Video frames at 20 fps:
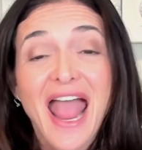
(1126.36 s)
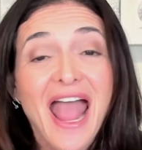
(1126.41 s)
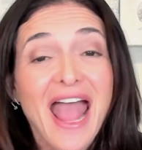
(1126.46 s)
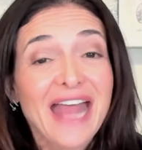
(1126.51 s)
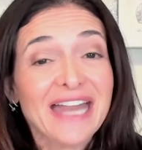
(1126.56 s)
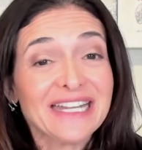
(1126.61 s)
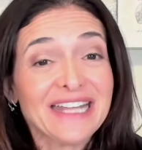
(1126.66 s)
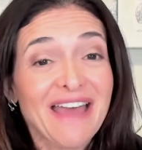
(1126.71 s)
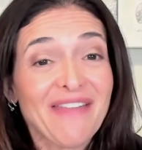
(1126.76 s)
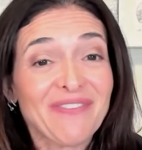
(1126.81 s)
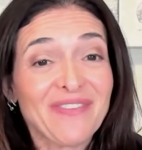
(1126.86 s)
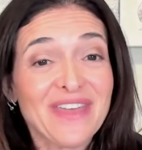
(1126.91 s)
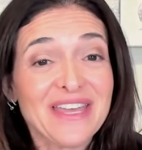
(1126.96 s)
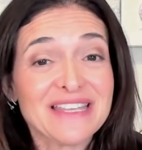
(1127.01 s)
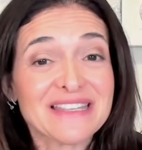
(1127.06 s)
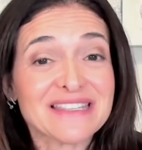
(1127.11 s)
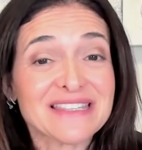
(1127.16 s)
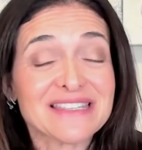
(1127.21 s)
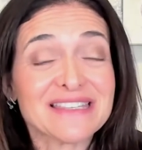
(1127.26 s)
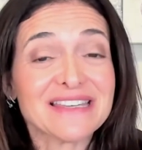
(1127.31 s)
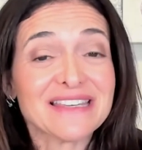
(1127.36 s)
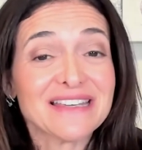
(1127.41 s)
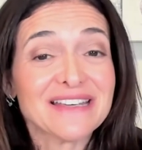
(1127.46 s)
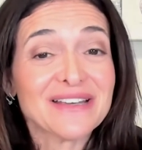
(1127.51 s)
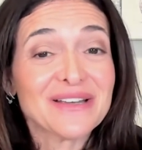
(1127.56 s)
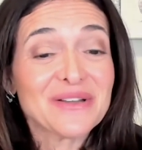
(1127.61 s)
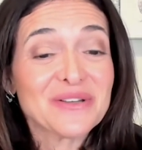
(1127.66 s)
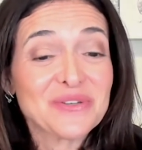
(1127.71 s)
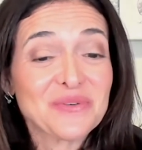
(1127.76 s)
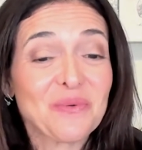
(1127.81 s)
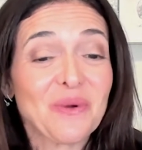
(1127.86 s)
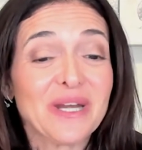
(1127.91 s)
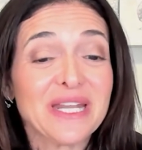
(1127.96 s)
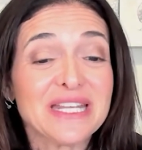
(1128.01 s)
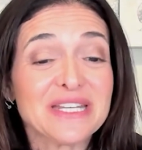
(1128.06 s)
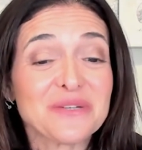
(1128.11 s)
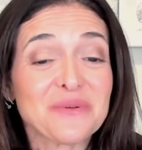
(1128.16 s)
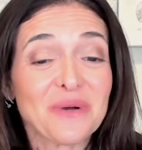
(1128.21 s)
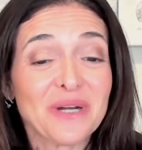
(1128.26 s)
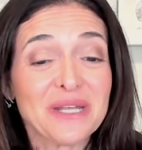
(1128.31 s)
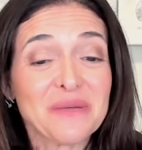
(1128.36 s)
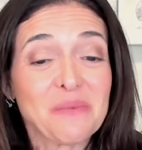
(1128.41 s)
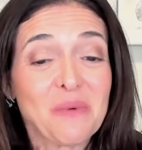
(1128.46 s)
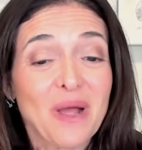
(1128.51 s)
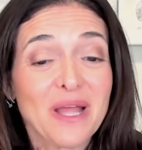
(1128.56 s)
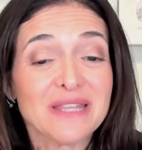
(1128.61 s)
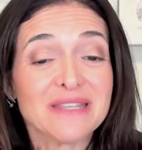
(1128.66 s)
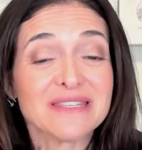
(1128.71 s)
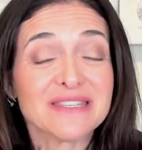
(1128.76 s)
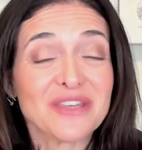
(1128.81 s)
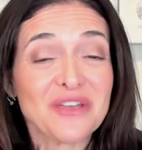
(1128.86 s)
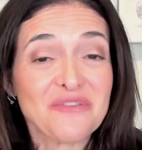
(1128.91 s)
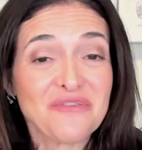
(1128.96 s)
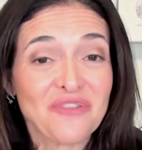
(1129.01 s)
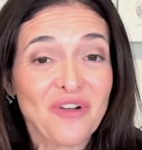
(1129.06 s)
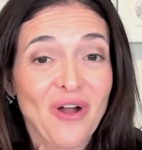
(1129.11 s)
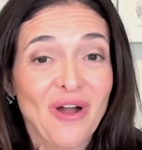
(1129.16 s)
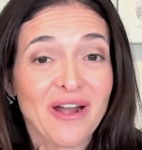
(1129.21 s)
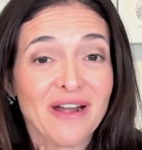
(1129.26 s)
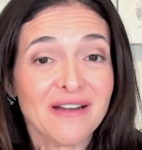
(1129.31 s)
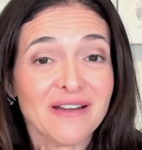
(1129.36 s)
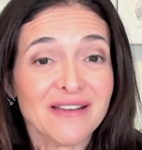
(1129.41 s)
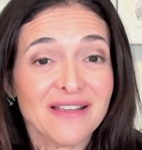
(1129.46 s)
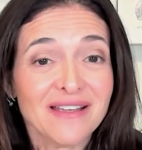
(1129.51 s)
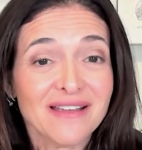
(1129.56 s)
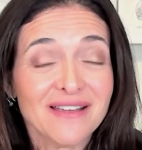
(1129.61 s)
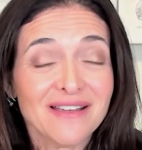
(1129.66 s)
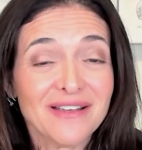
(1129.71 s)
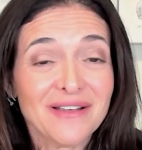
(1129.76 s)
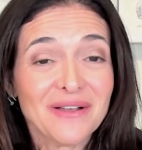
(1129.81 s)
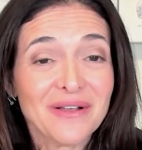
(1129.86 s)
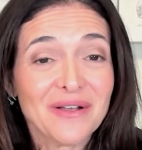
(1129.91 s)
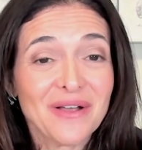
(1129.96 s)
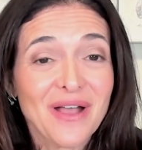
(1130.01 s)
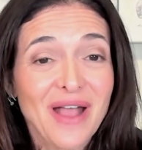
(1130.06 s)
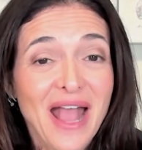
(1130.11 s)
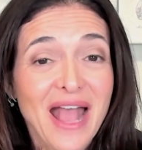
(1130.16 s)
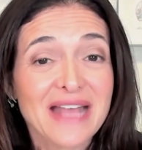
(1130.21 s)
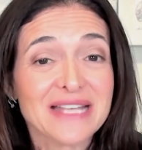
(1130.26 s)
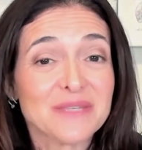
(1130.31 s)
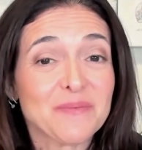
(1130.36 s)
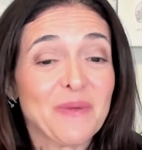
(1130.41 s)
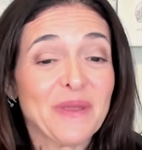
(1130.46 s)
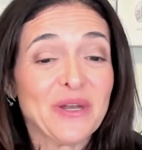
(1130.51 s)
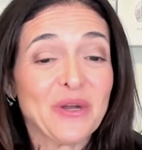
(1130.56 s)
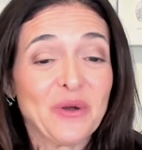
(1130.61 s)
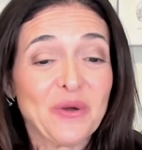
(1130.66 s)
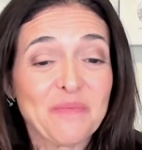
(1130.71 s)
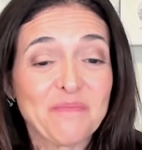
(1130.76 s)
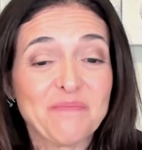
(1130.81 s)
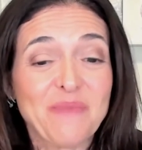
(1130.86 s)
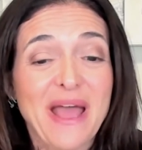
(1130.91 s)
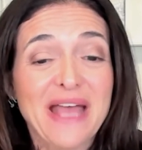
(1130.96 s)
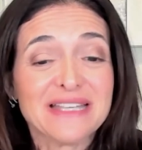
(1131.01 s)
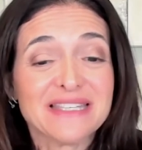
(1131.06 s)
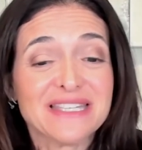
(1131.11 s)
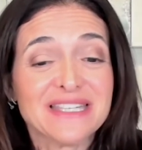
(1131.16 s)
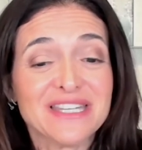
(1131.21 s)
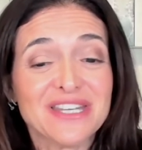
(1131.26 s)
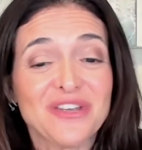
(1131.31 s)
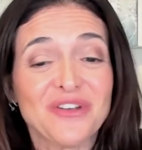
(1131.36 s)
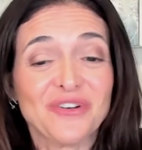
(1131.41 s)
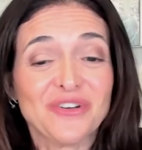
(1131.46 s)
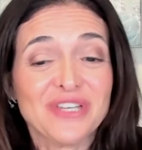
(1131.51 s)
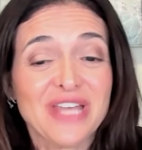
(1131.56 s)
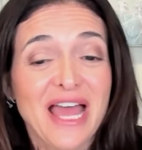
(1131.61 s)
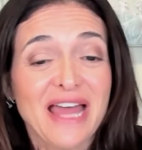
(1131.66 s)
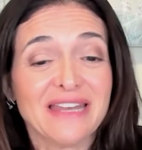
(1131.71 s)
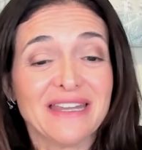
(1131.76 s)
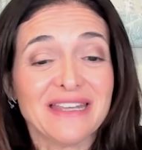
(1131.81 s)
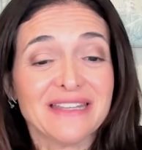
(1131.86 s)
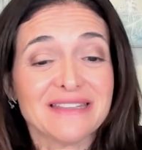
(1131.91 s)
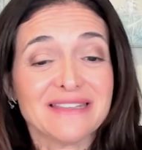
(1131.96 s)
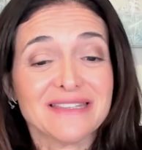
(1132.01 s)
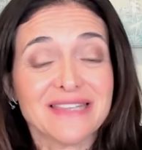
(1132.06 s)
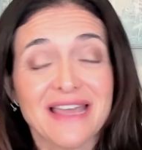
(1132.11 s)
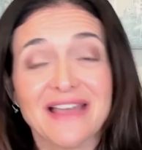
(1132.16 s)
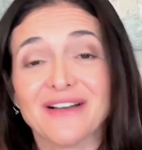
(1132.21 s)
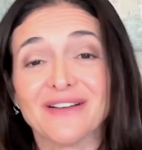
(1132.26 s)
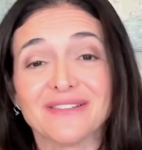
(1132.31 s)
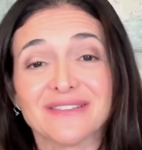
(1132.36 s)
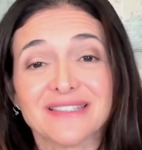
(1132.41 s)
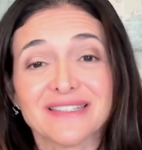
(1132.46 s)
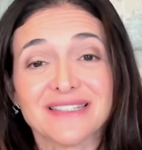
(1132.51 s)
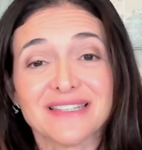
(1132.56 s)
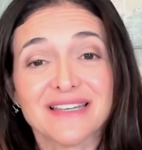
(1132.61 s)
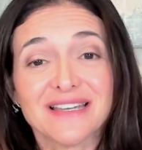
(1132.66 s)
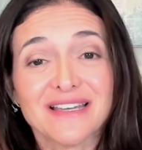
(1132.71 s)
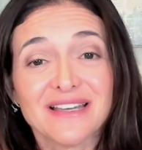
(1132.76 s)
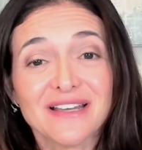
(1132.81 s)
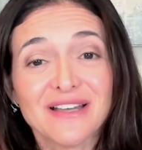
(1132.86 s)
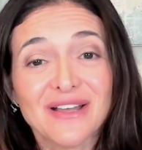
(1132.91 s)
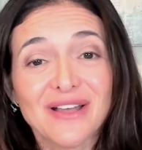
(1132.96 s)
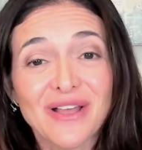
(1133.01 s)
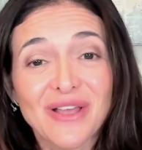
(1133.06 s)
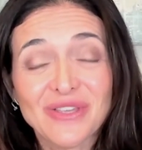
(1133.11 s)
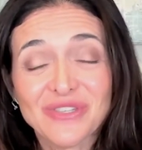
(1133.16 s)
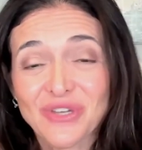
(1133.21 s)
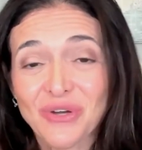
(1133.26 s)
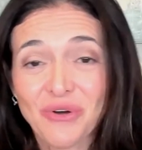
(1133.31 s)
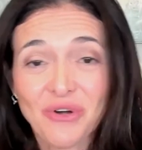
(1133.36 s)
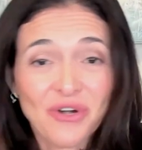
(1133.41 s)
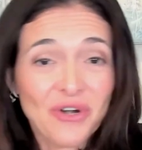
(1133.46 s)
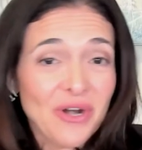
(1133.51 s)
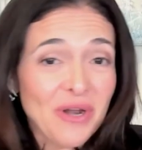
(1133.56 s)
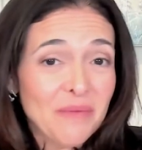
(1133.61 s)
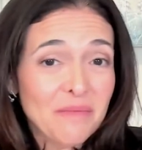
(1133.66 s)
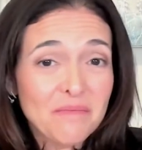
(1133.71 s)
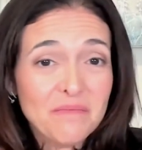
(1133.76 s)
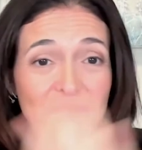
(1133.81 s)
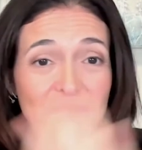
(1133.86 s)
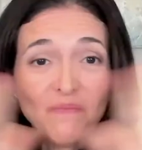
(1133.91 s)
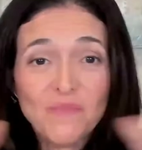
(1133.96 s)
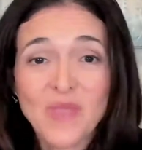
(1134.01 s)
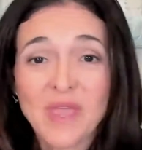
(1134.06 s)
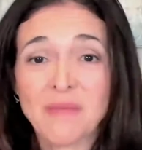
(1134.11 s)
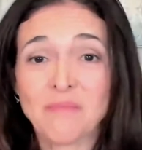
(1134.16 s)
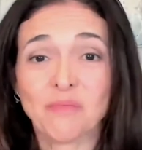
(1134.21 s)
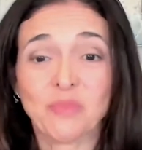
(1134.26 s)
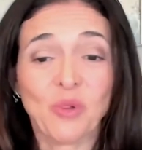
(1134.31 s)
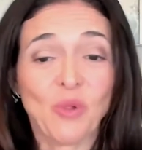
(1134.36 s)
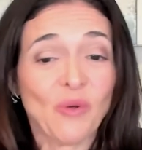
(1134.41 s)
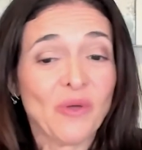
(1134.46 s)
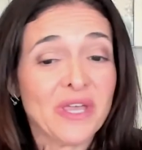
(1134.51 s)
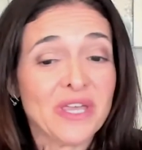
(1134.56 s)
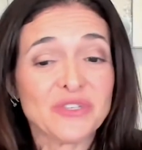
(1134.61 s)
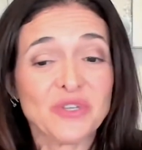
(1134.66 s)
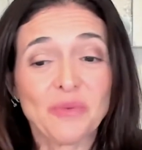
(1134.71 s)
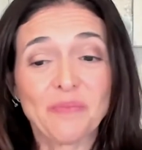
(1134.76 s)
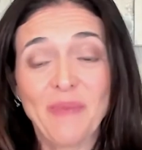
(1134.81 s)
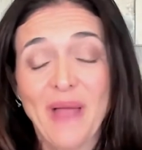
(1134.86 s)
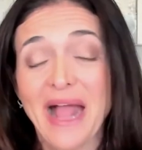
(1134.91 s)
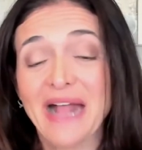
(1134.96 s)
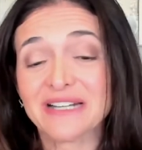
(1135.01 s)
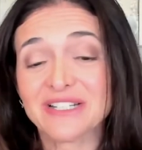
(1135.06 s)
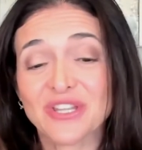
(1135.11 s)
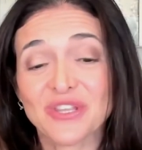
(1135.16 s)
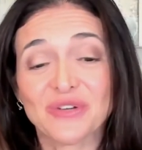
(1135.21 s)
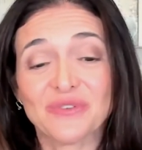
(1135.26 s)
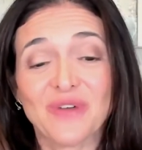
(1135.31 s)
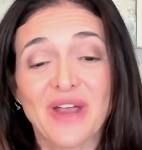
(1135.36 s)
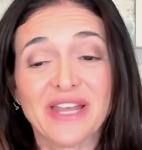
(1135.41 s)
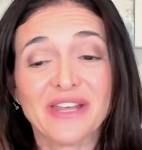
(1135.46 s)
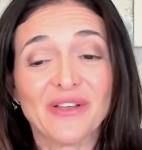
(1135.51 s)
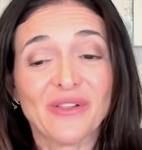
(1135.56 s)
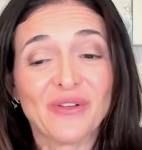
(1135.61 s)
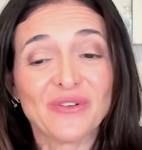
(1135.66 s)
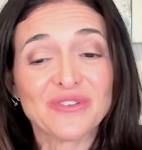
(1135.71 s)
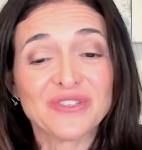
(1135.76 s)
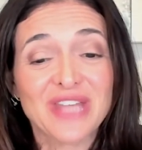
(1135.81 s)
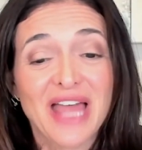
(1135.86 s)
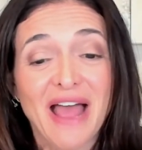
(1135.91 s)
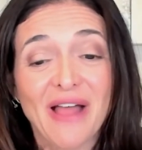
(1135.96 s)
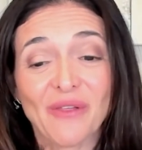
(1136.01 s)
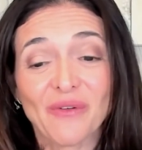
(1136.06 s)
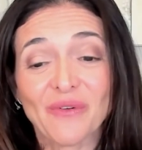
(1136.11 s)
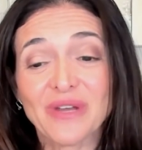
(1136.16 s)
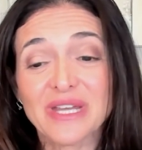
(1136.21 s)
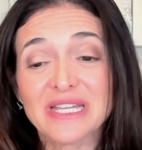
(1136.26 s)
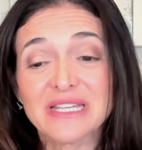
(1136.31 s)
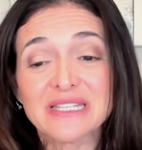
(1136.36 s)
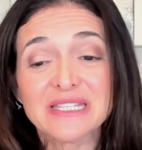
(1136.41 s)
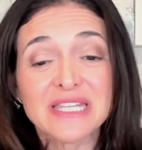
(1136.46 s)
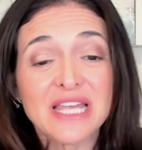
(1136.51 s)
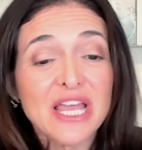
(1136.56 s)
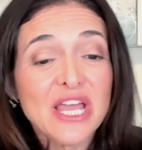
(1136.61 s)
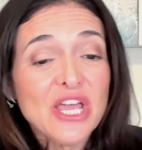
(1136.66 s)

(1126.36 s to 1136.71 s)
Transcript: And get this, 2021 so far has been her best year yet in sales. So her employees are back to their regular salaries.